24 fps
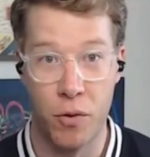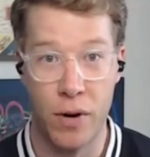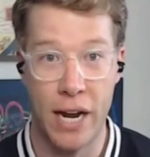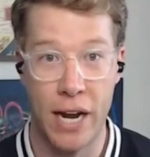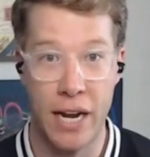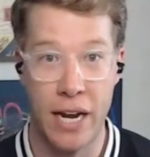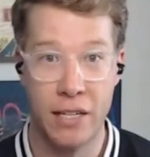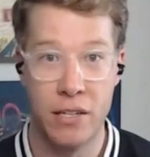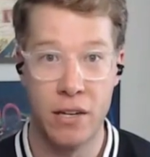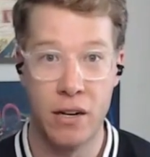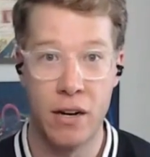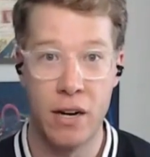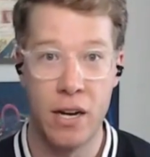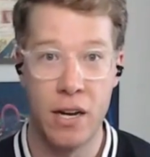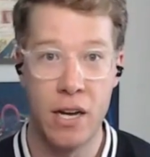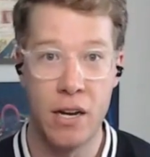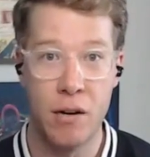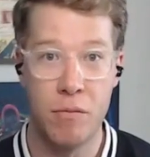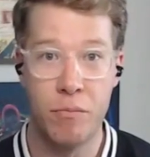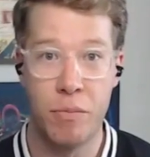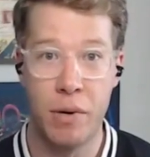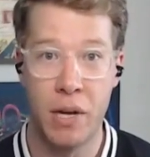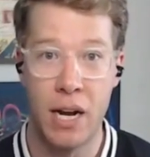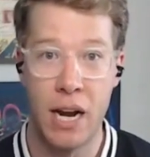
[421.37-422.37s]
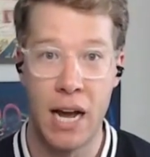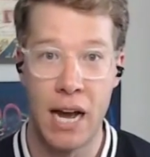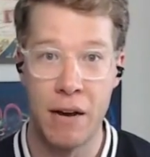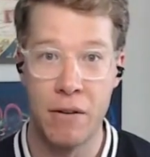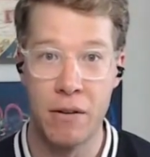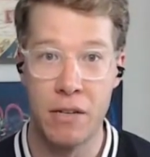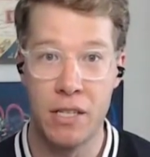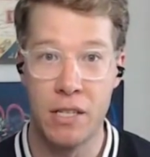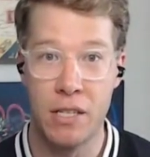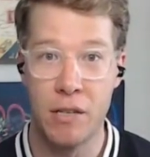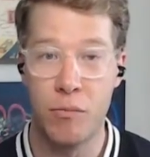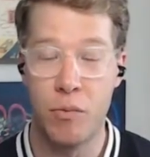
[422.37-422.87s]
of range on it, but I
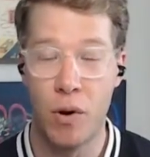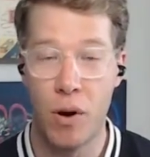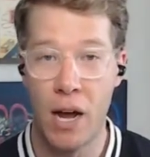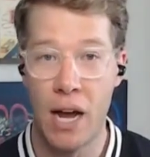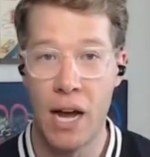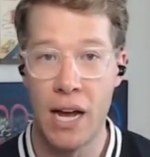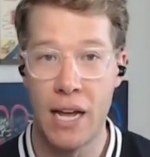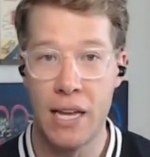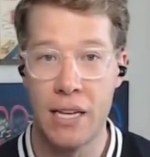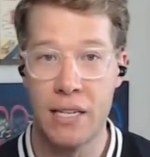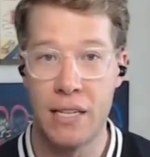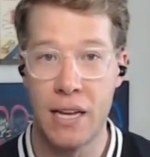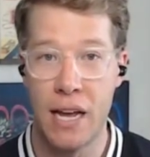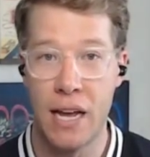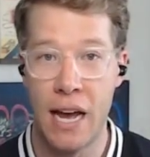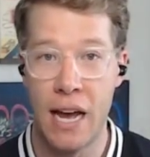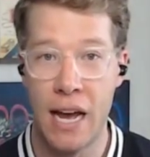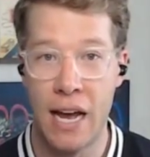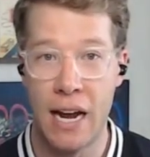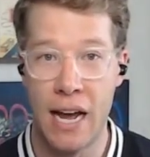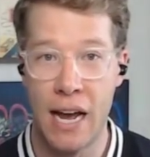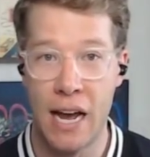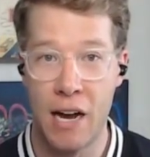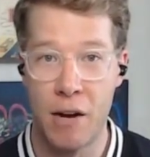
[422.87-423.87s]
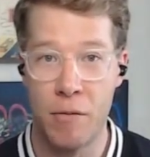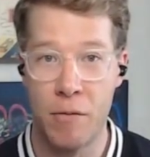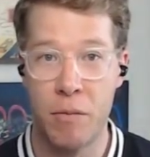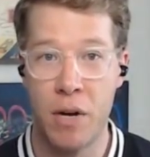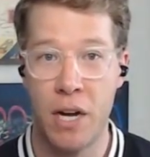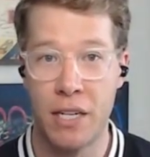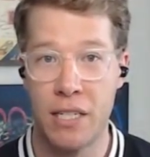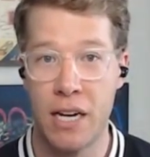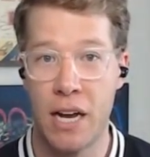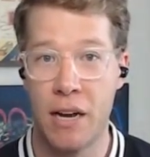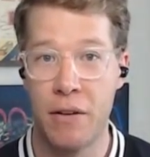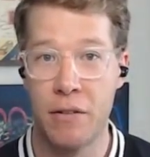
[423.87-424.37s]
was surprised at how
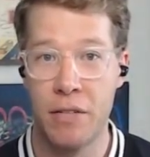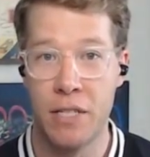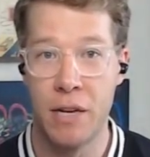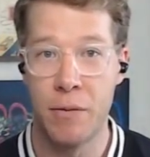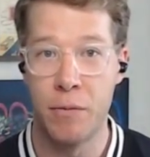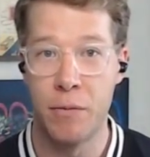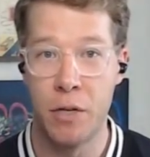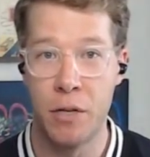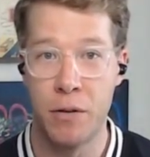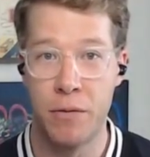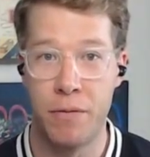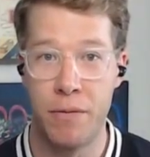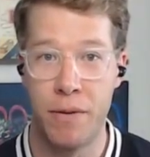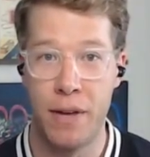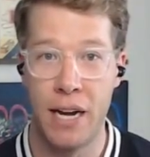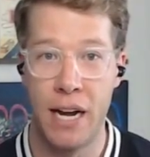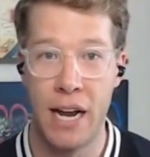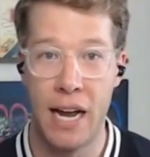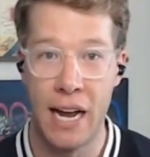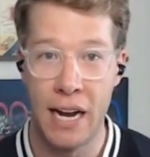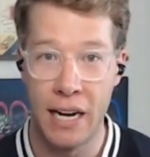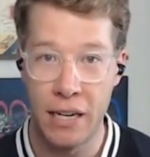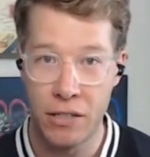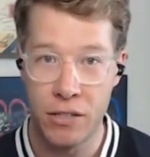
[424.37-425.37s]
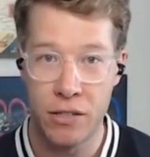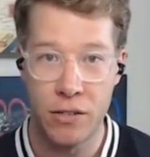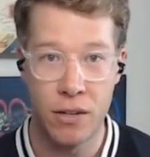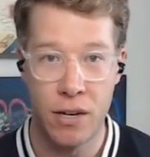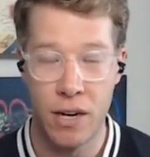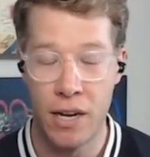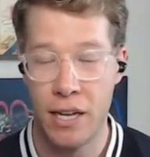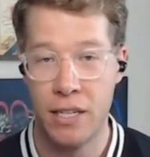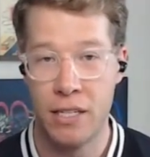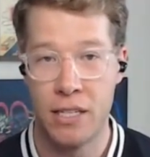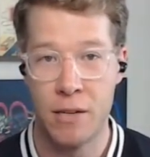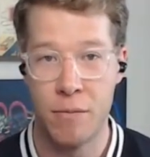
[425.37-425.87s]
much I was able to fit
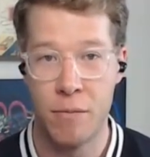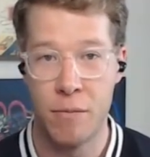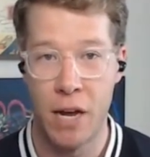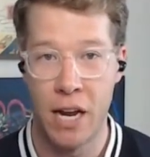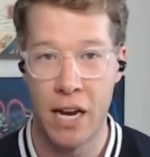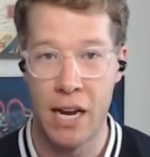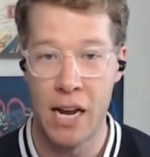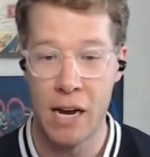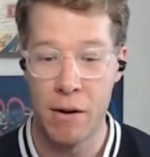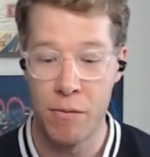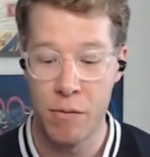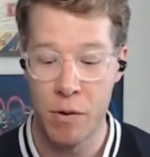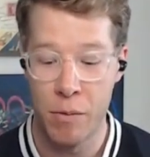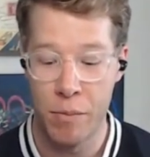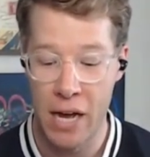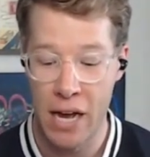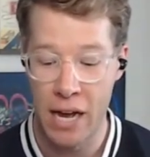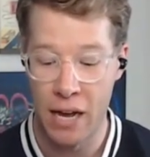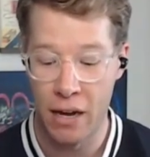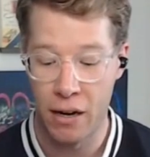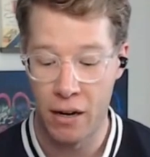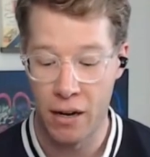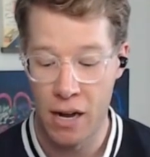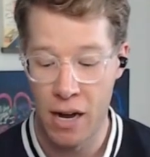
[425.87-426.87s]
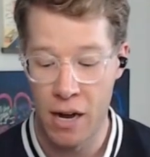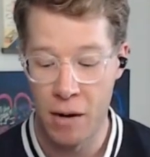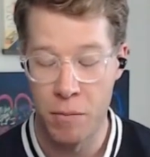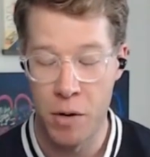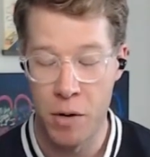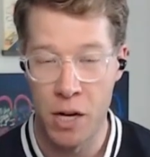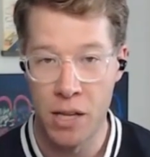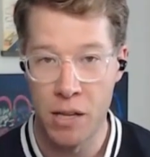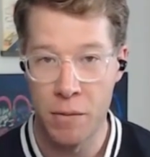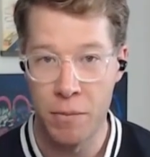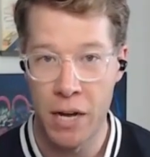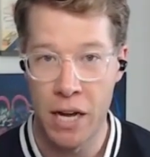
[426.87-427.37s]
extra into my camera bag. I'm
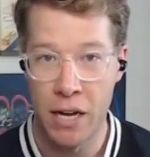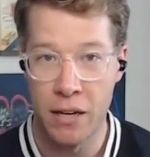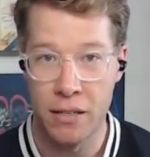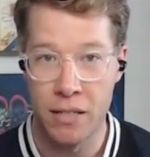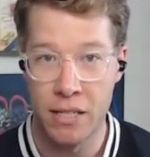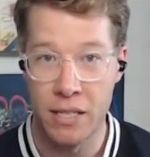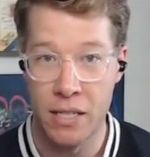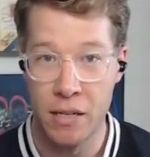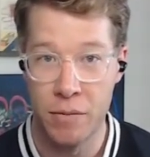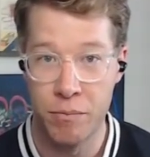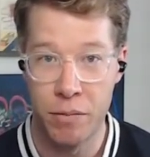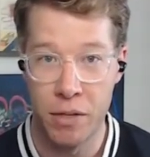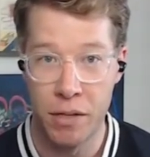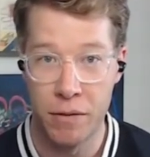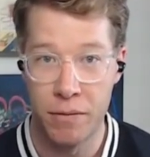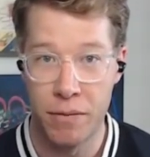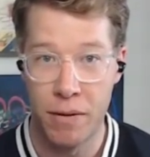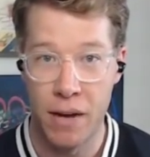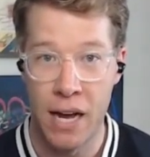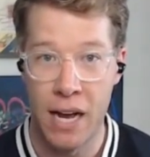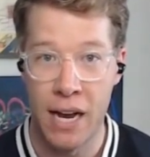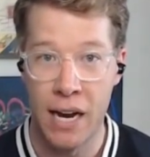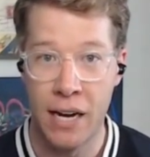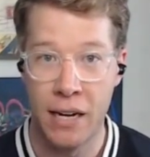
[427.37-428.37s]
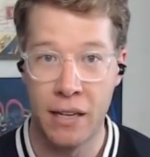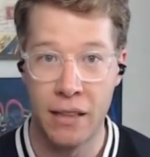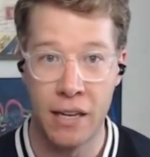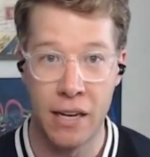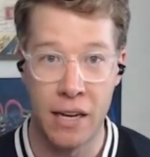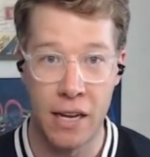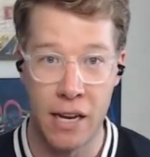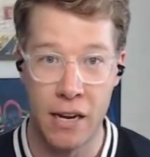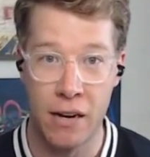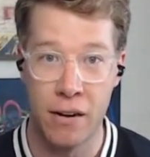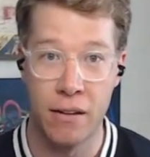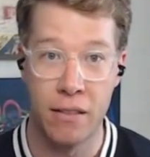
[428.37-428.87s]
all about simplifying the
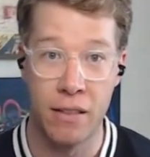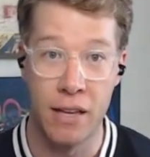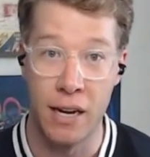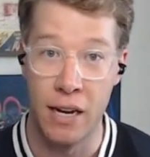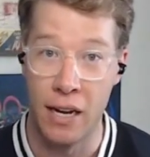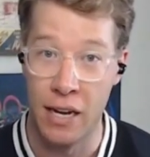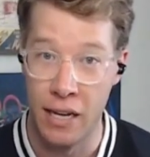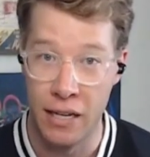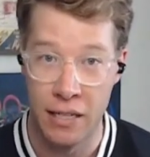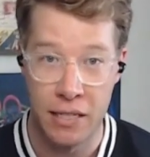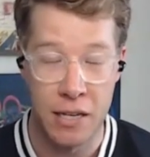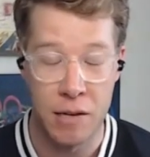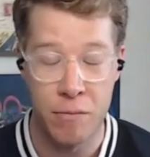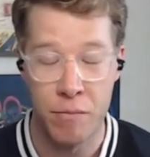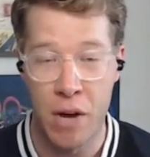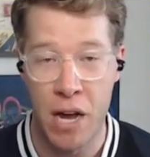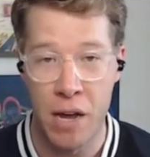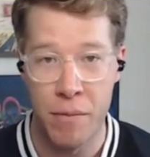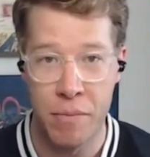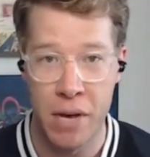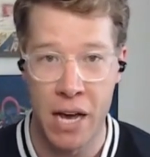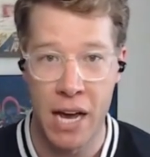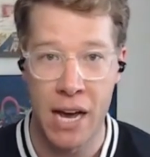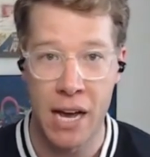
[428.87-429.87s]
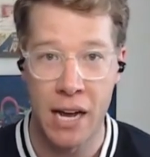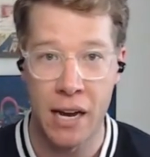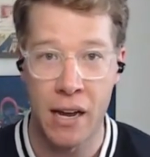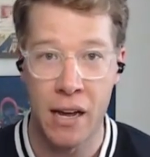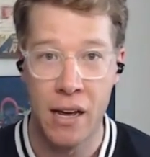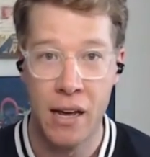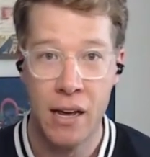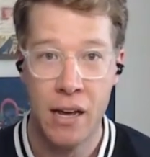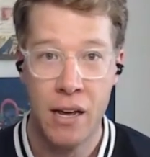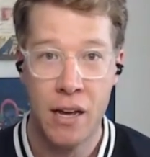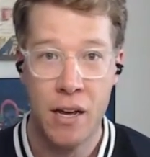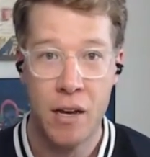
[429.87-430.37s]
gear that is in my bag,
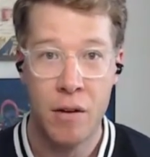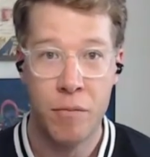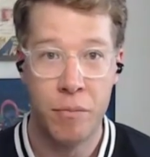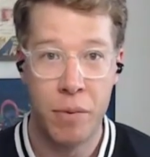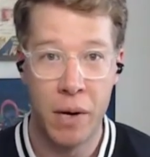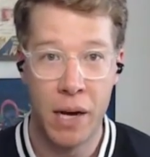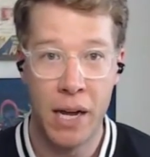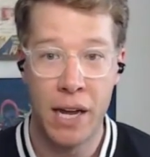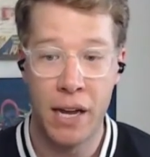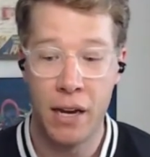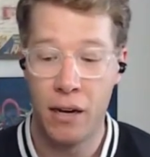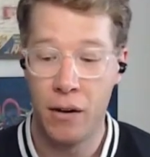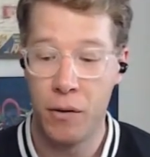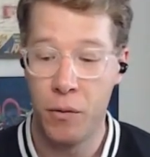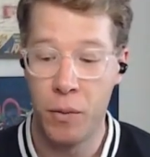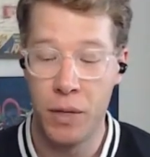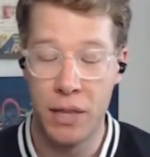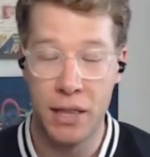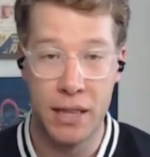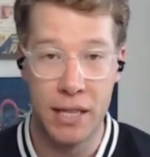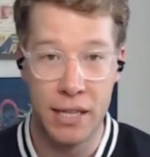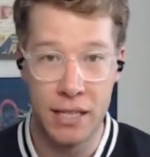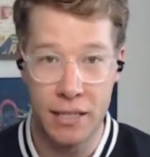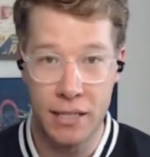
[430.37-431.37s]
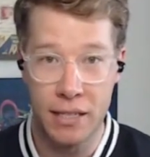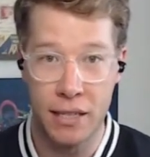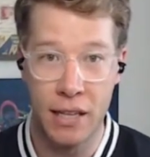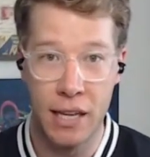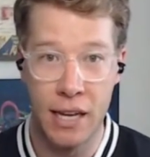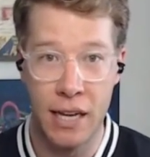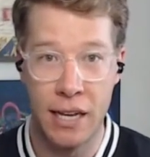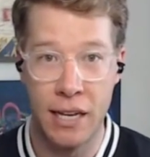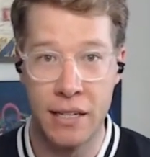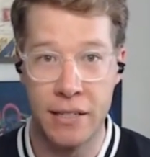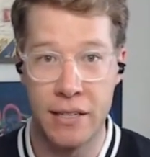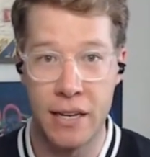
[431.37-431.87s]
but with this
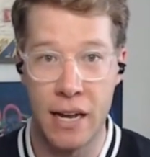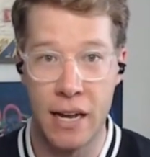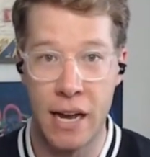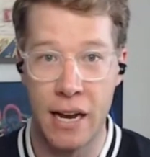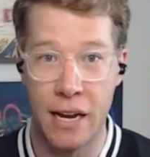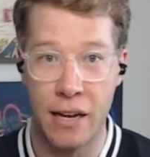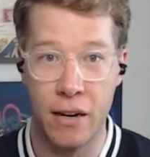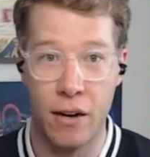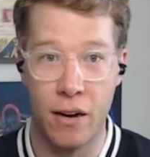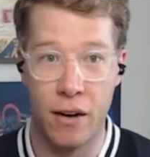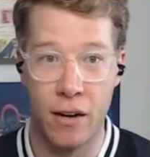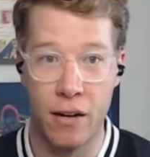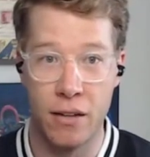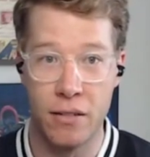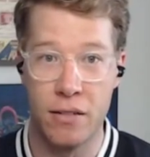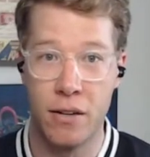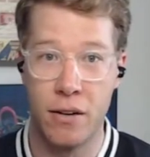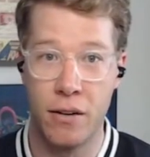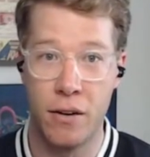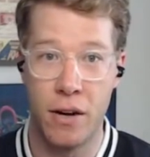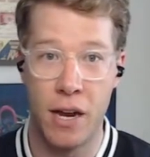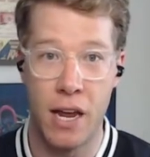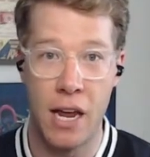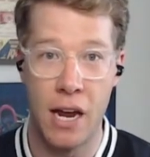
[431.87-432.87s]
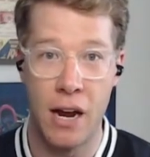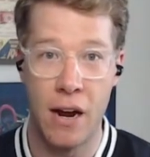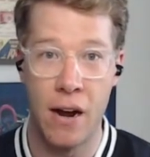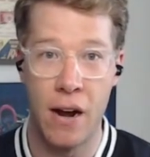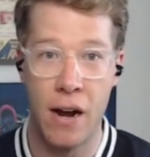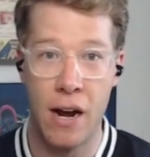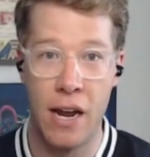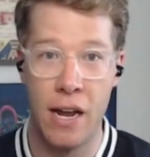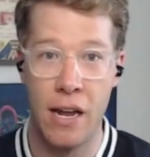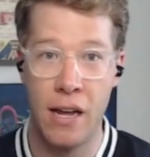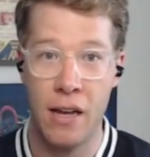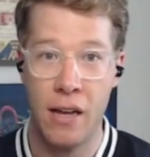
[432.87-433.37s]
lens, I can also
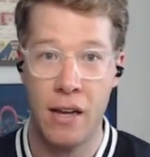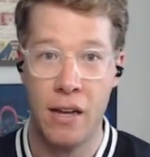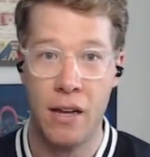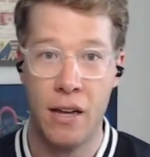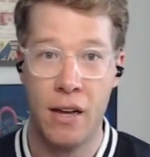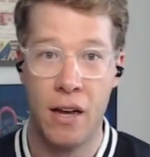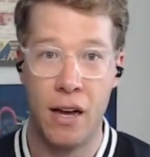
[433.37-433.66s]
carry